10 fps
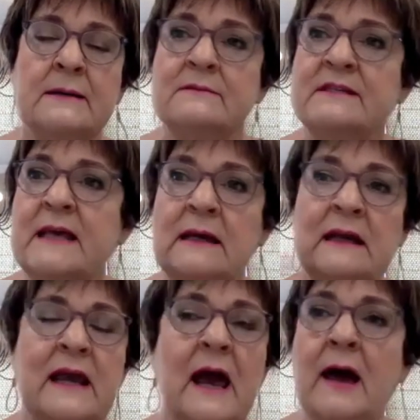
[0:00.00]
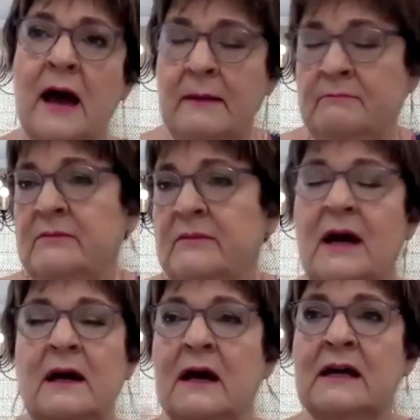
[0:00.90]
suddenly,
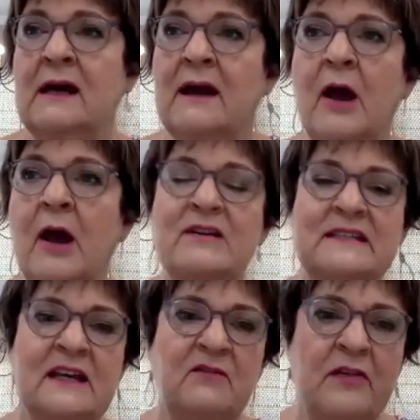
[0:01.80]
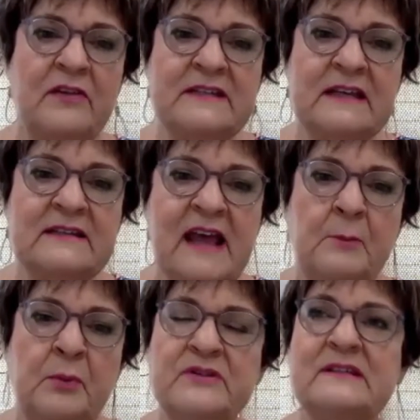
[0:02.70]
I always think of all these examples,